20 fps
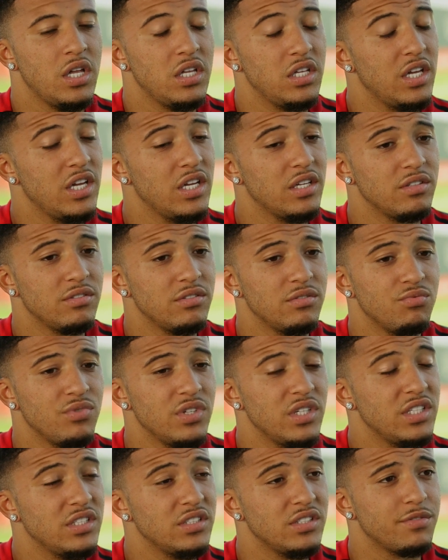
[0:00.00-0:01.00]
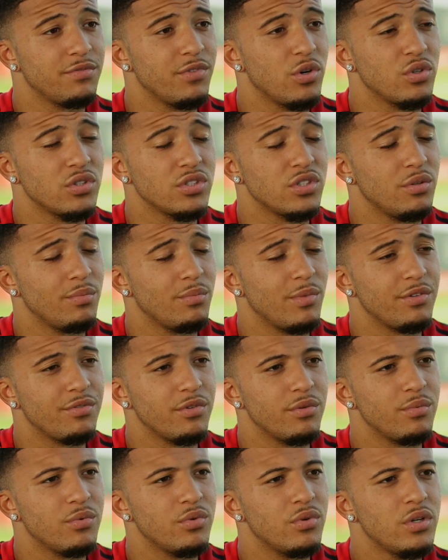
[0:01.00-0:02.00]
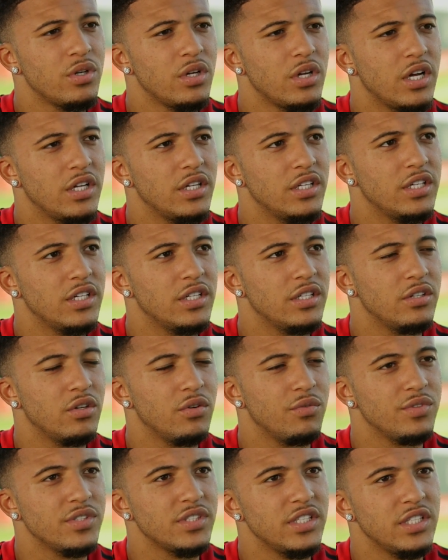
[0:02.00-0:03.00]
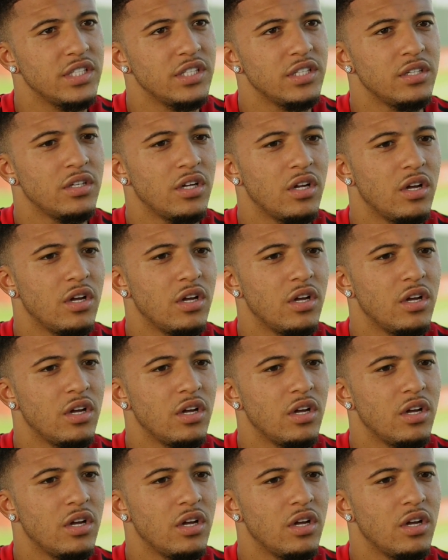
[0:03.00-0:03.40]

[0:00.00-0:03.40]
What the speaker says: yeah, really just focusing on my football. And then obviously,